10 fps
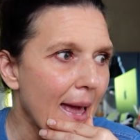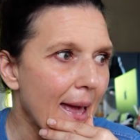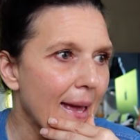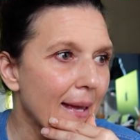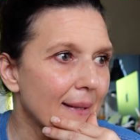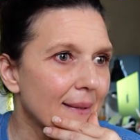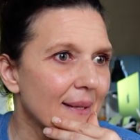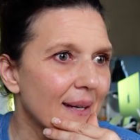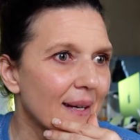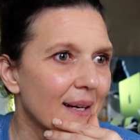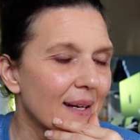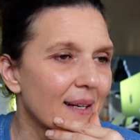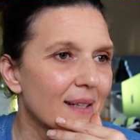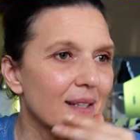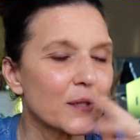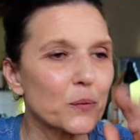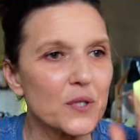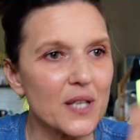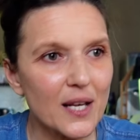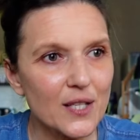And it
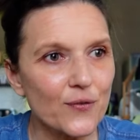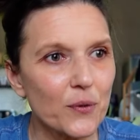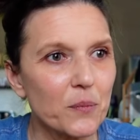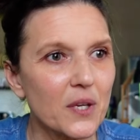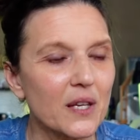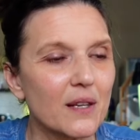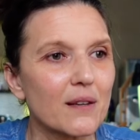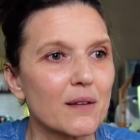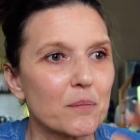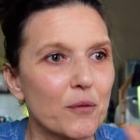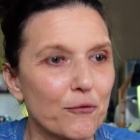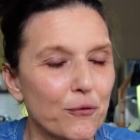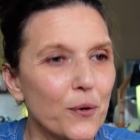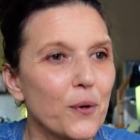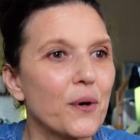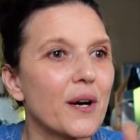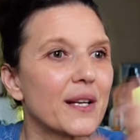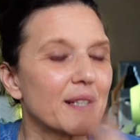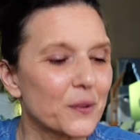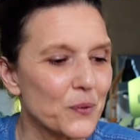was asked for me before
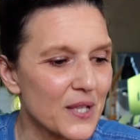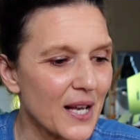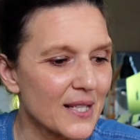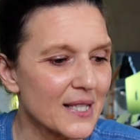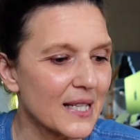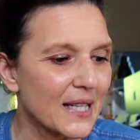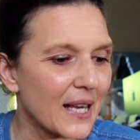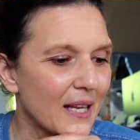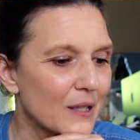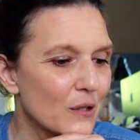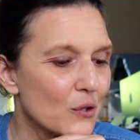and it was asked again.